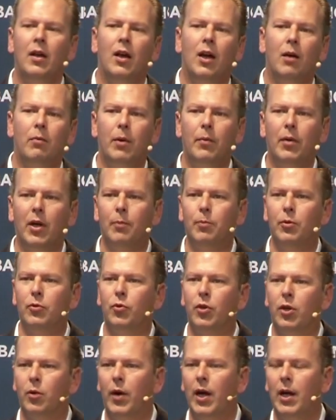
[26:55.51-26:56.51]
and when we can put
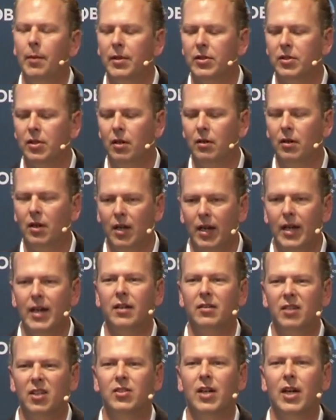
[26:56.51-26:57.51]
requirements on, clear
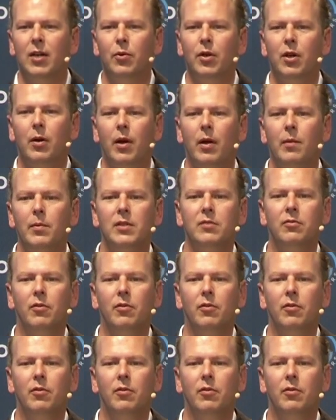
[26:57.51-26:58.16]
design requirements